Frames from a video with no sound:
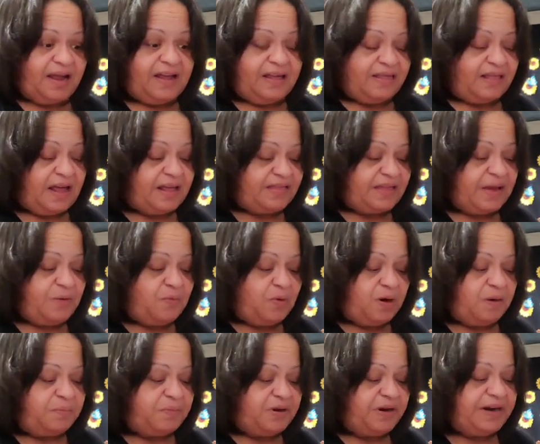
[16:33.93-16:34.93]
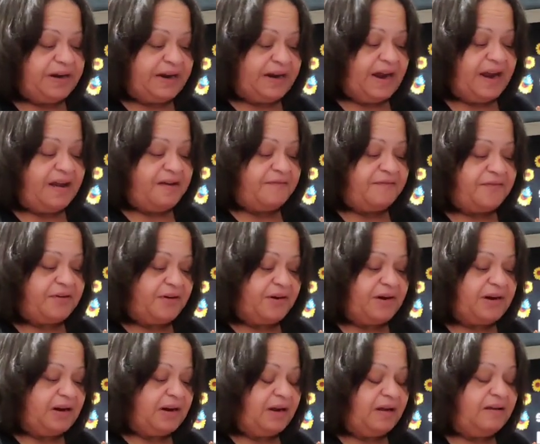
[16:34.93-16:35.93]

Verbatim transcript: and that they want to put in effort.